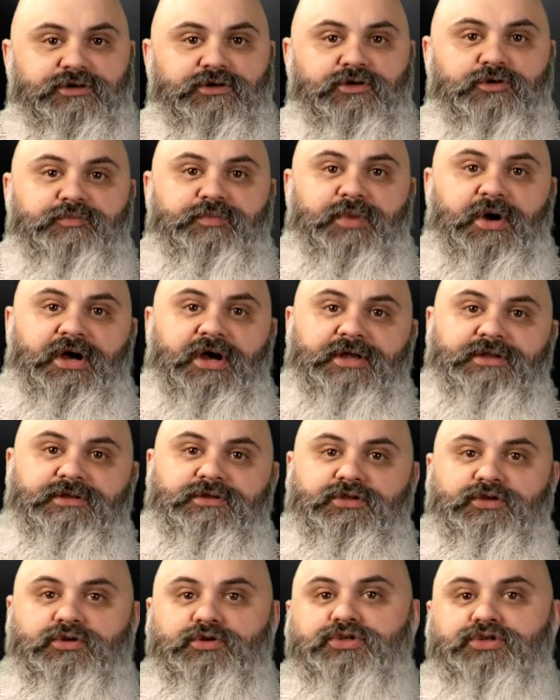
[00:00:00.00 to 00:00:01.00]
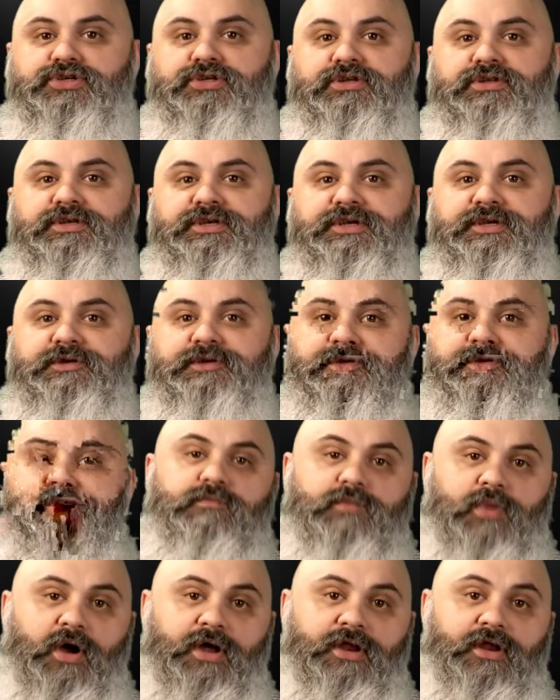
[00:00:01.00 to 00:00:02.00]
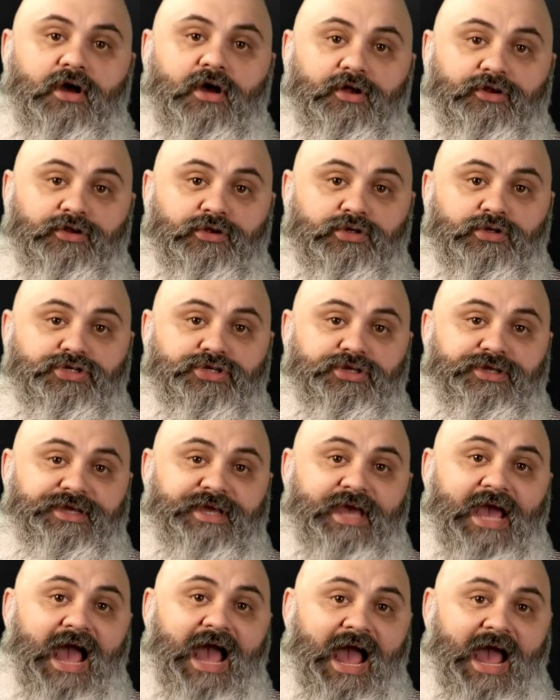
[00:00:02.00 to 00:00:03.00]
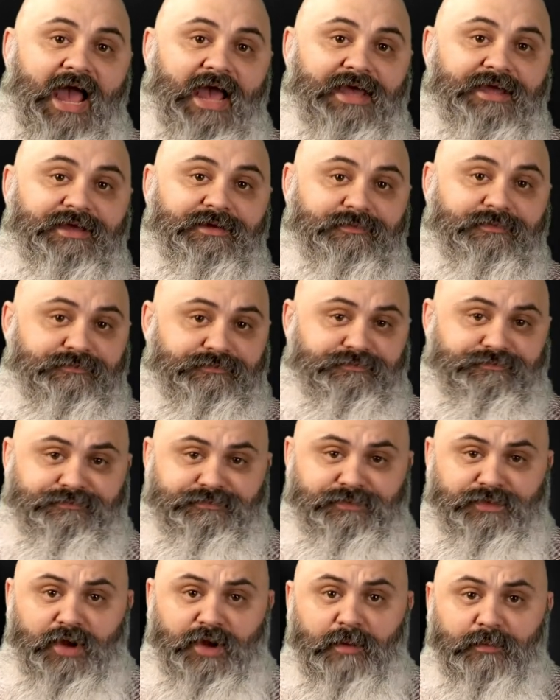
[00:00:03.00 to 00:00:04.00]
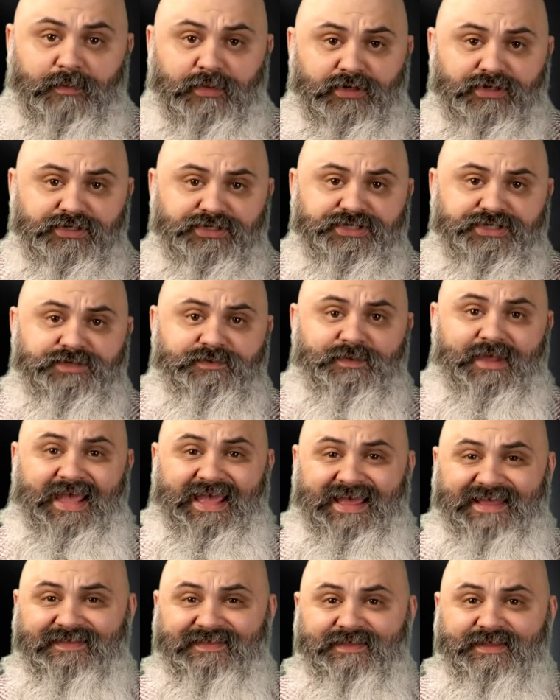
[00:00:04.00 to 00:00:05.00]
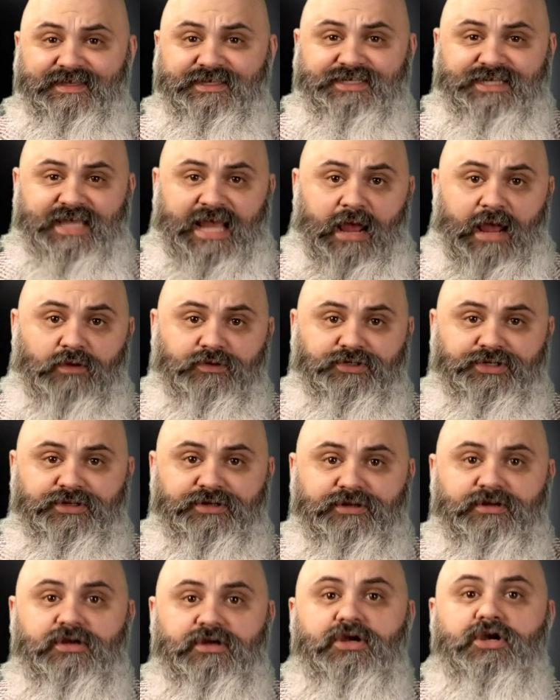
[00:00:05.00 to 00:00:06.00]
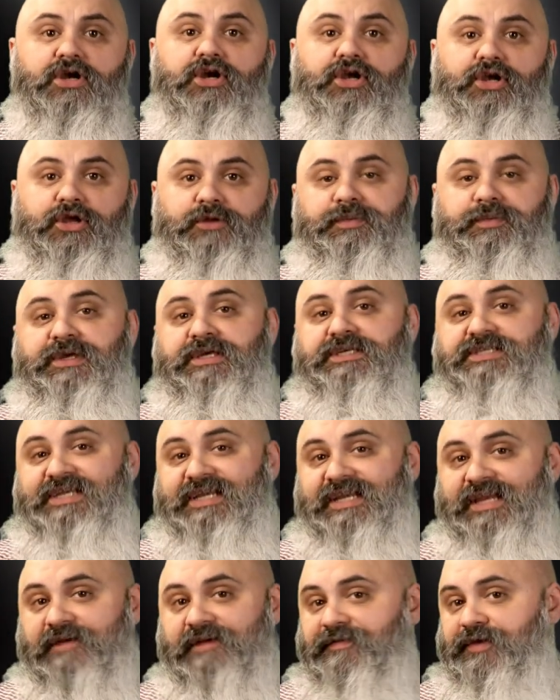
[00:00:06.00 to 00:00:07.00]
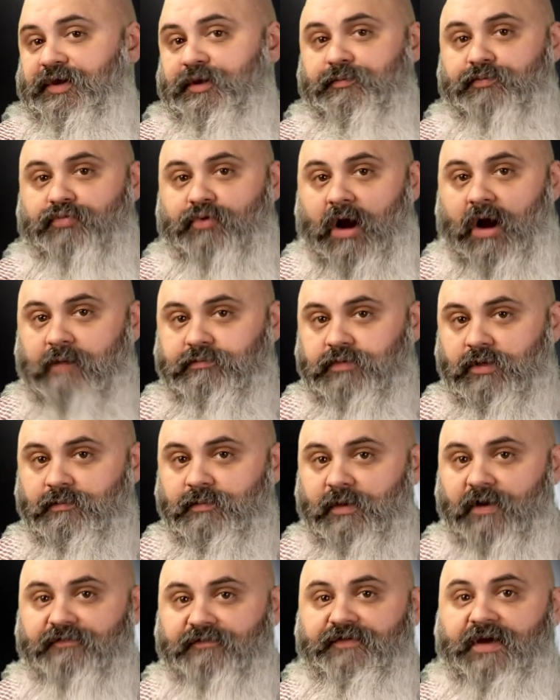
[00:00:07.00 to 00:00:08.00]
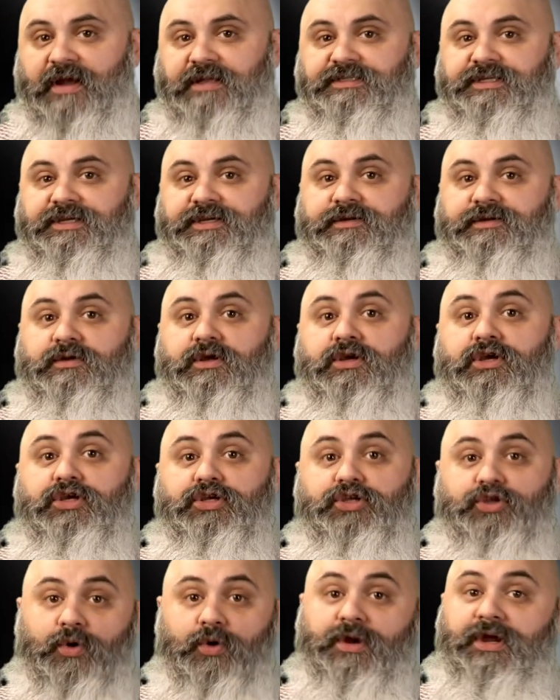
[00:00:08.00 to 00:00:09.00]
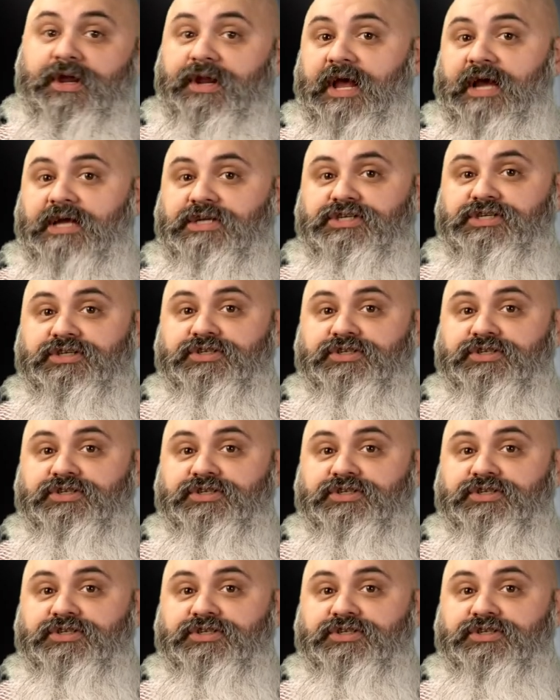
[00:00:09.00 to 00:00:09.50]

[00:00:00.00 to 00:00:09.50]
but usually, but unusually high numbers in this counter could be a significant problem affecting your connection's